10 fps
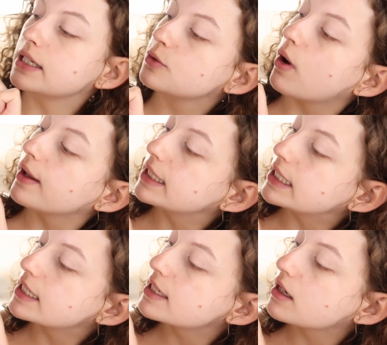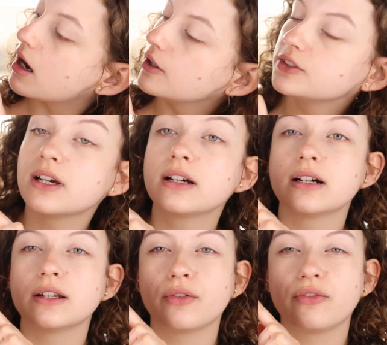This one is called
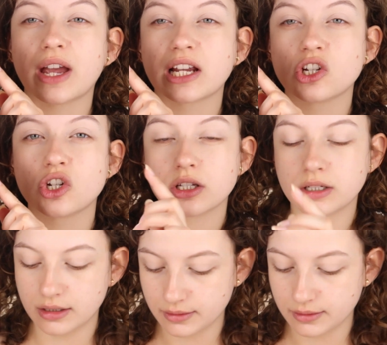Confection